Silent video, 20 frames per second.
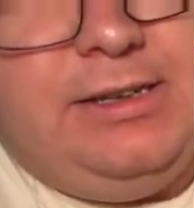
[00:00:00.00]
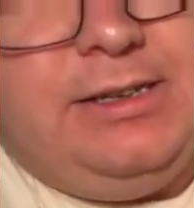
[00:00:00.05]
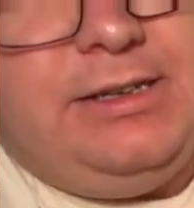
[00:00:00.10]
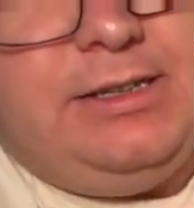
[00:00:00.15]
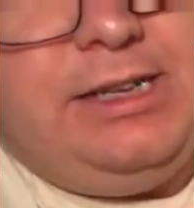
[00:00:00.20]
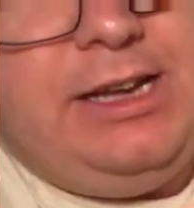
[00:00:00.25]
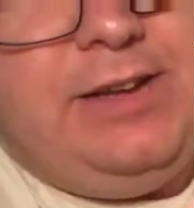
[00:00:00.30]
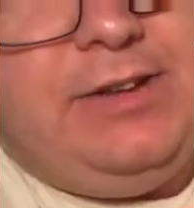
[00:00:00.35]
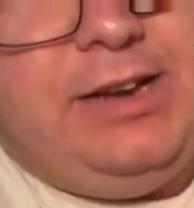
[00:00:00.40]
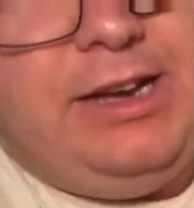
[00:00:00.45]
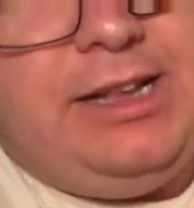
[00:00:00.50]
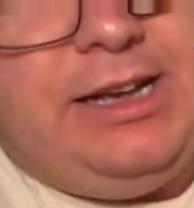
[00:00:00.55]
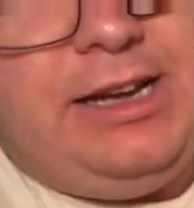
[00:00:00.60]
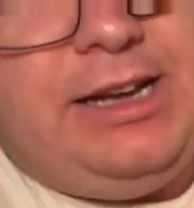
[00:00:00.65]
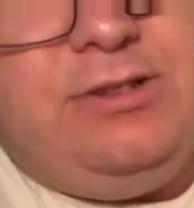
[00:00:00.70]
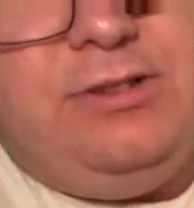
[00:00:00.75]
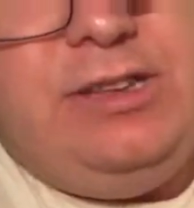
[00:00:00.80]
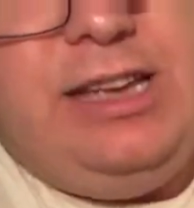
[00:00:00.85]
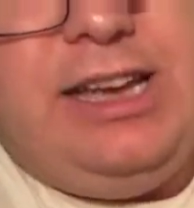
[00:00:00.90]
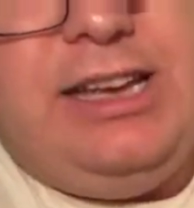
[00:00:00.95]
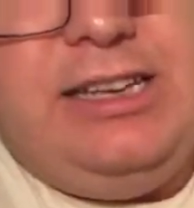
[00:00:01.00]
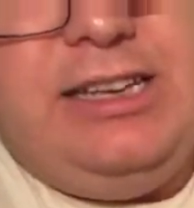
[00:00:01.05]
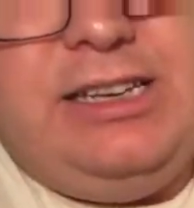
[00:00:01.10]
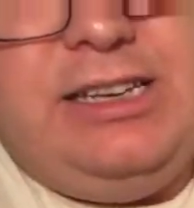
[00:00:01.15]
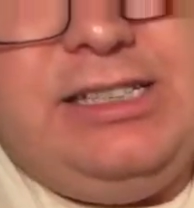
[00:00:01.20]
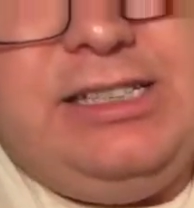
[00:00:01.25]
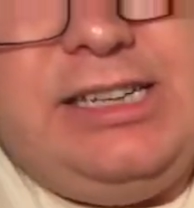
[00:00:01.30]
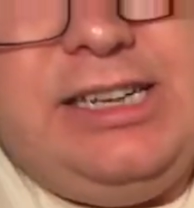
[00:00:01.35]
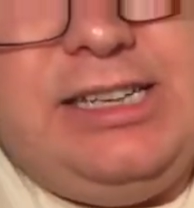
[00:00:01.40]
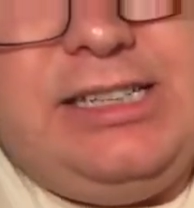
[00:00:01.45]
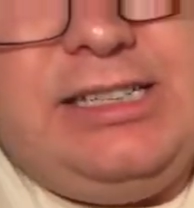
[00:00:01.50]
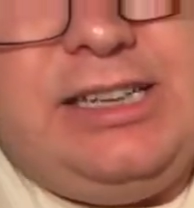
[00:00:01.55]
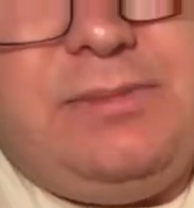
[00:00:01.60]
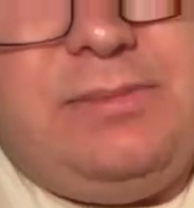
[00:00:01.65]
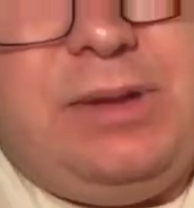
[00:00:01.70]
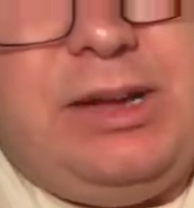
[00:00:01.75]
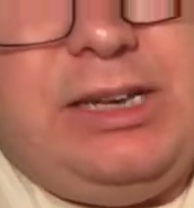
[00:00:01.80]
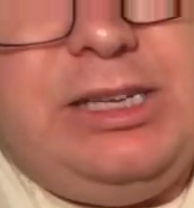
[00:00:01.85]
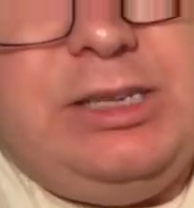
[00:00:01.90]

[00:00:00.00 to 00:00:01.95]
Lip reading: Does he have anything? Oh yeah, he does. He has something on his